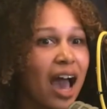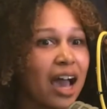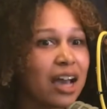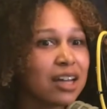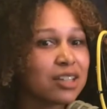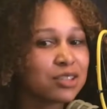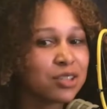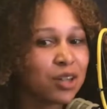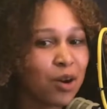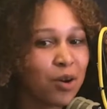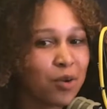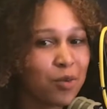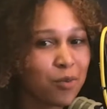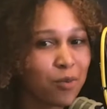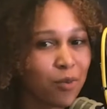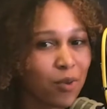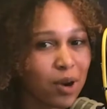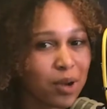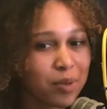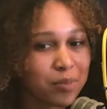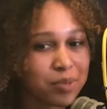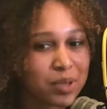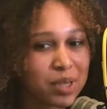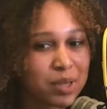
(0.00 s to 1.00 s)
I don't
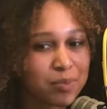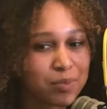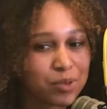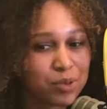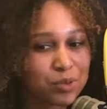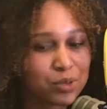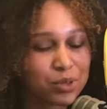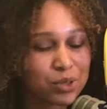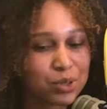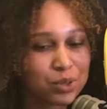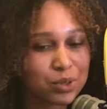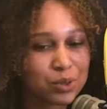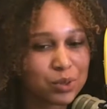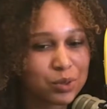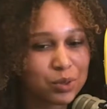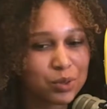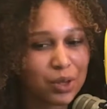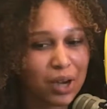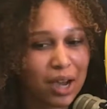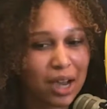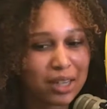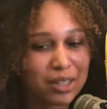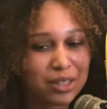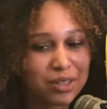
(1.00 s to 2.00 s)
want people
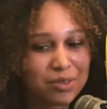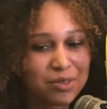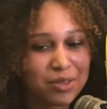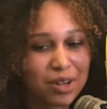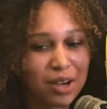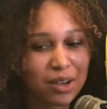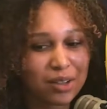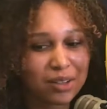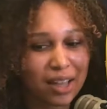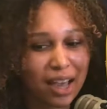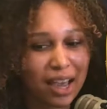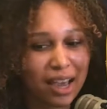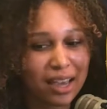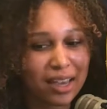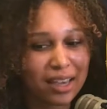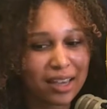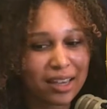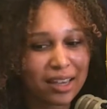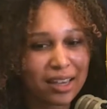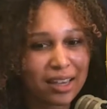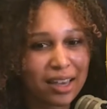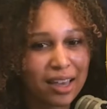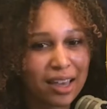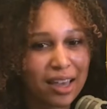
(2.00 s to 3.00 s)
to, you know,
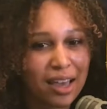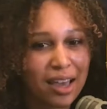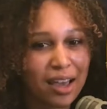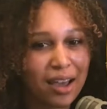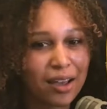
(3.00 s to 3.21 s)
like,